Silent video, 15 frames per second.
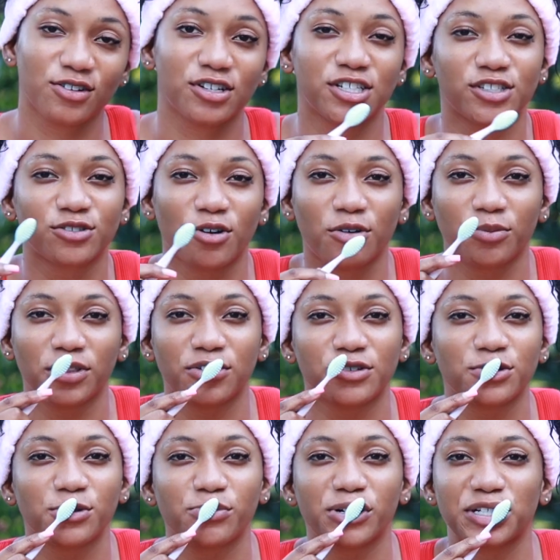You can just go in with your
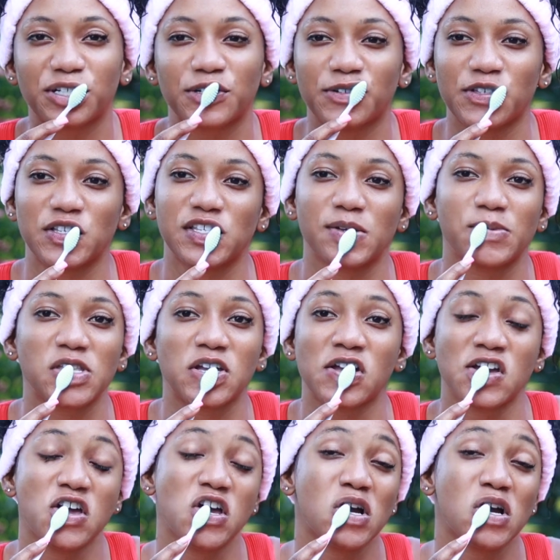toothbrush and do the same thing.